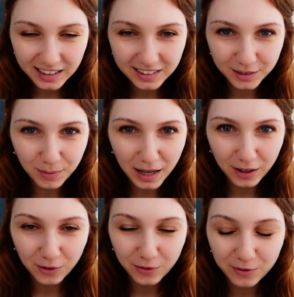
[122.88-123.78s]
is my
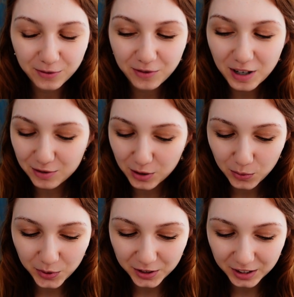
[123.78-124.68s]

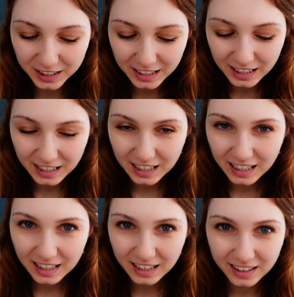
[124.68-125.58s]
favorite word
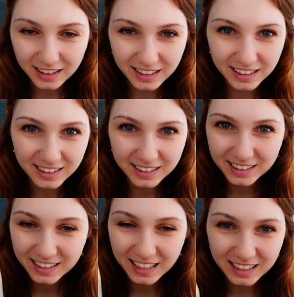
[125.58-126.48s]
in
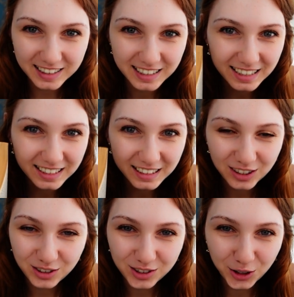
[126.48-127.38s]
these classic
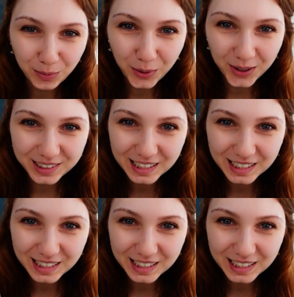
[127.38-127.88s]
literature books.